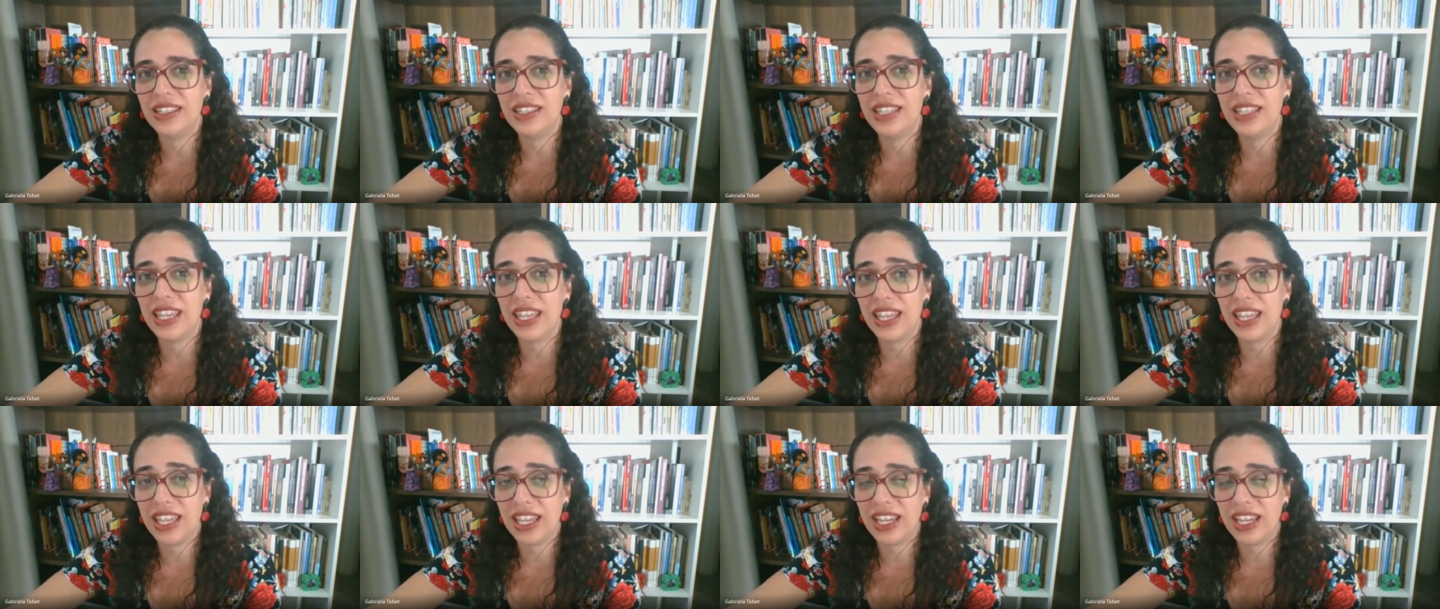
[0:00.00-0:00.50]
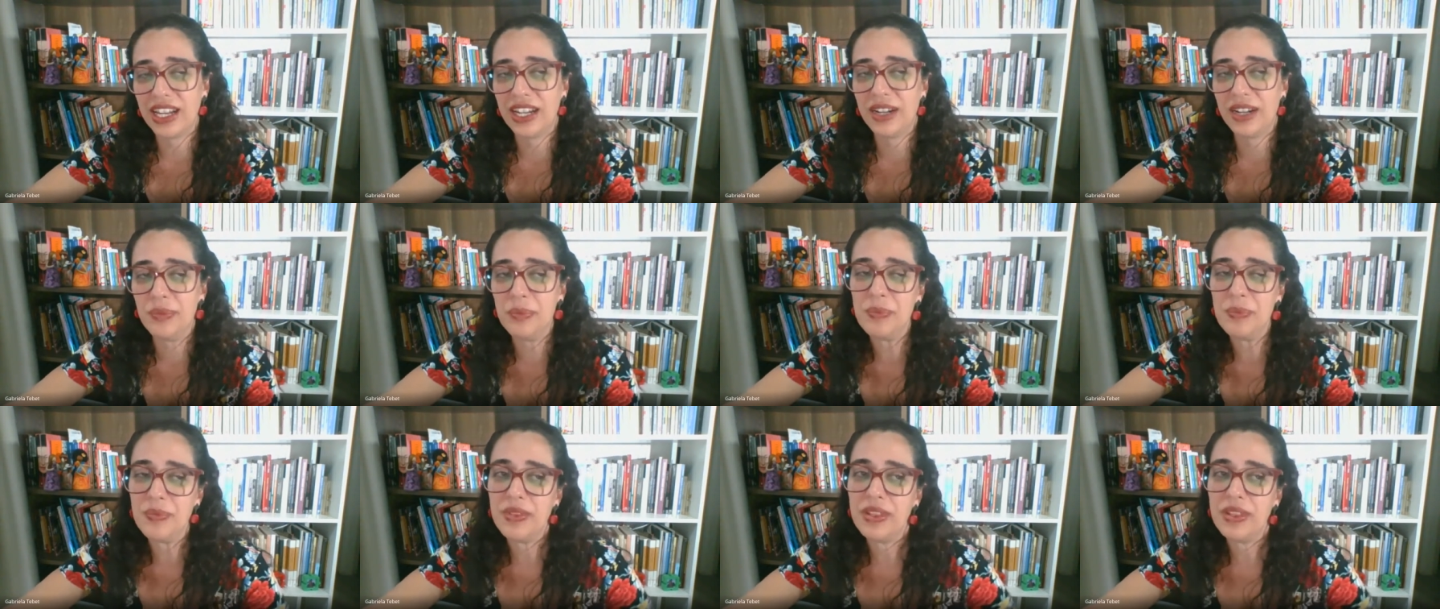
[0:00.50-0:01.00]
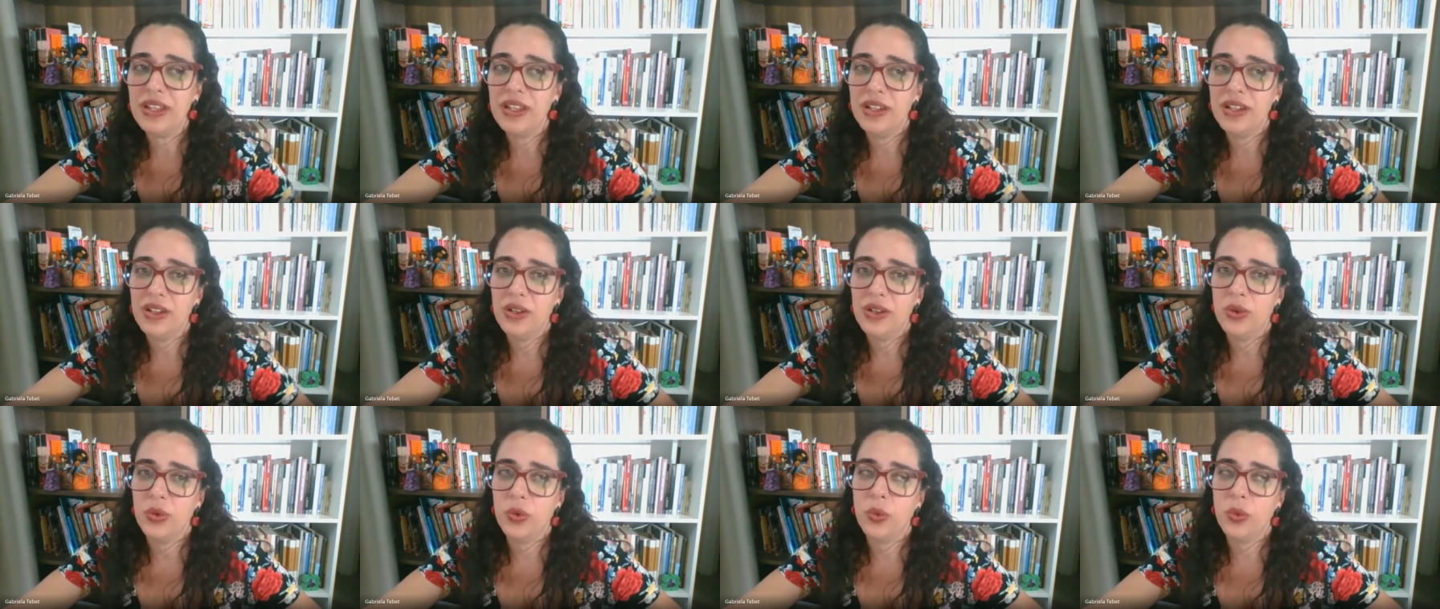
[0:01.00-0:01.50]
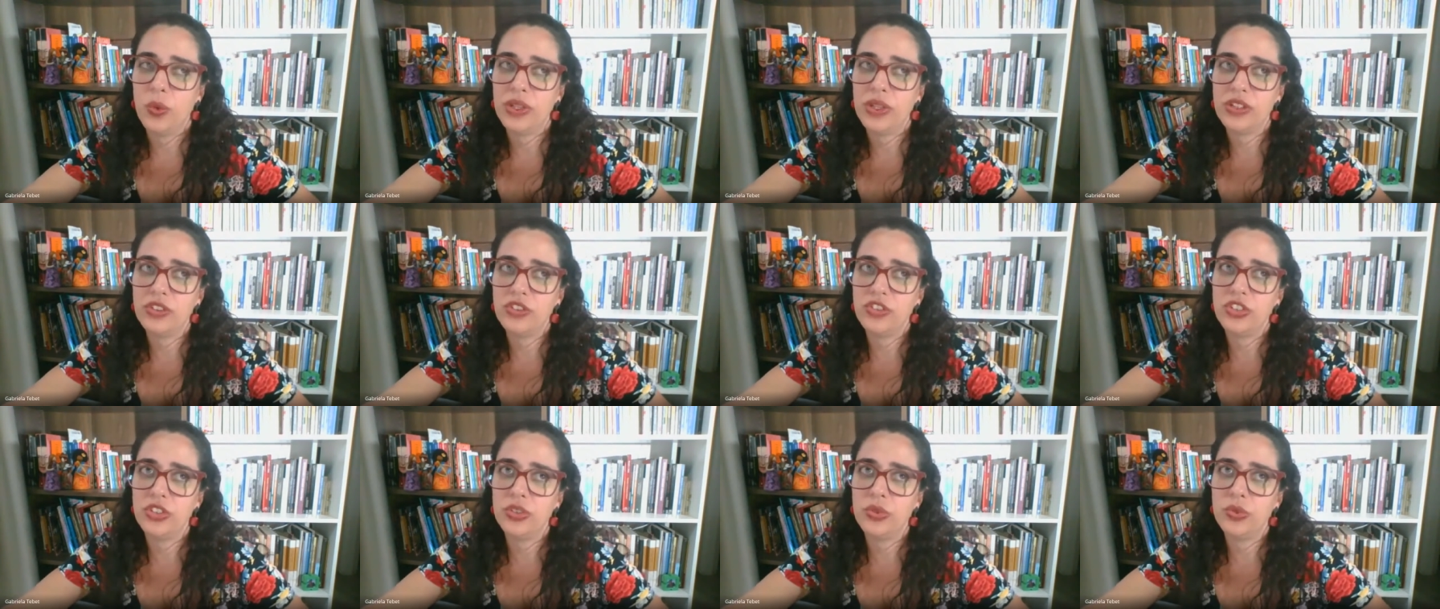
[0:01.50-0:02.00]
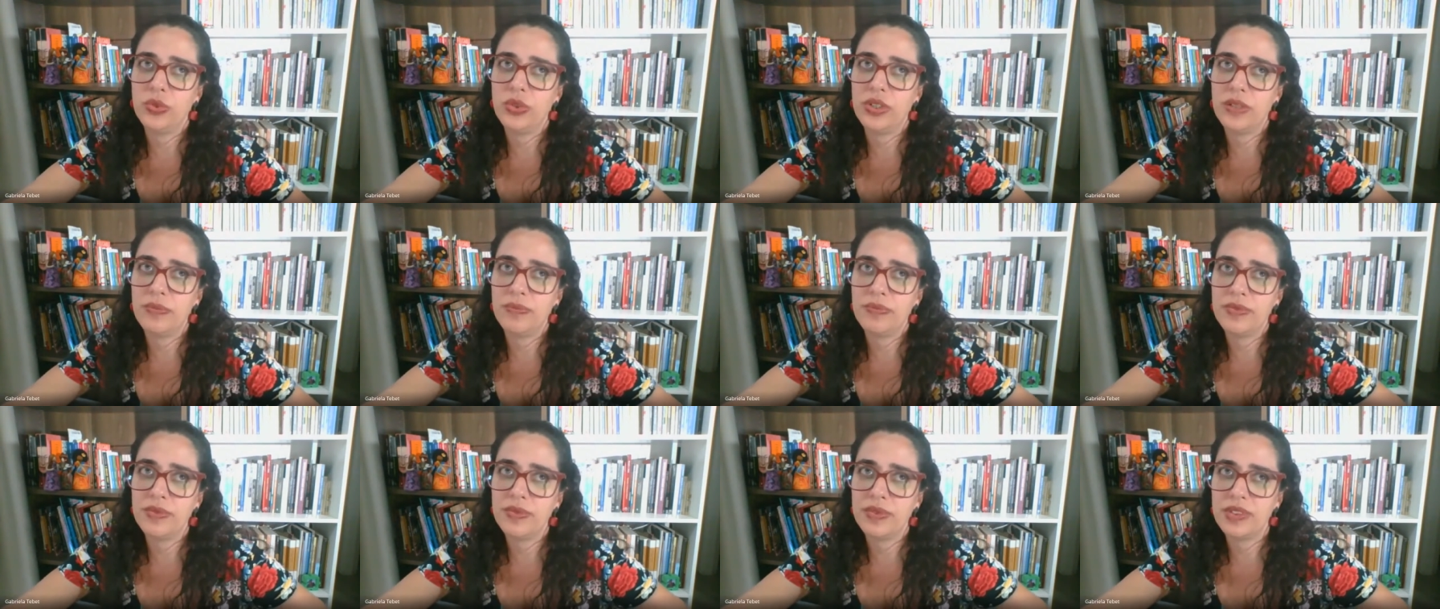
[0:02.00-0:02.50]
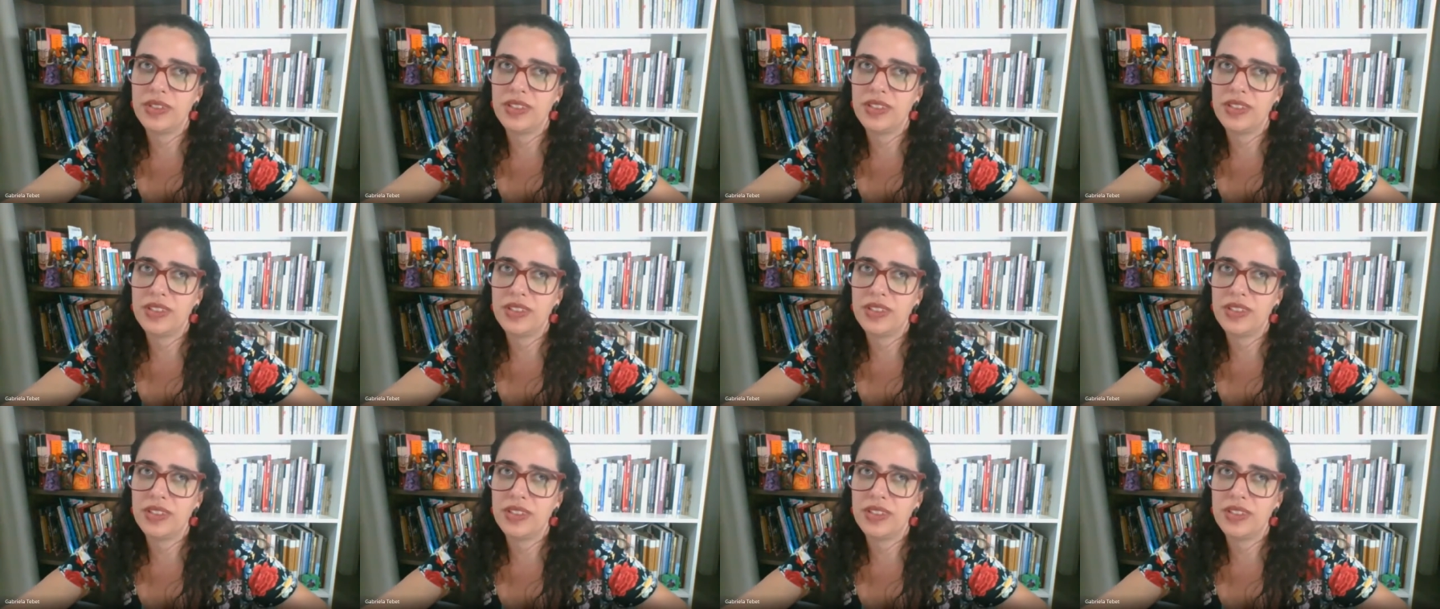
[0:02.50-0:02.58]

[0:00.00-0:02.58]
daycare with children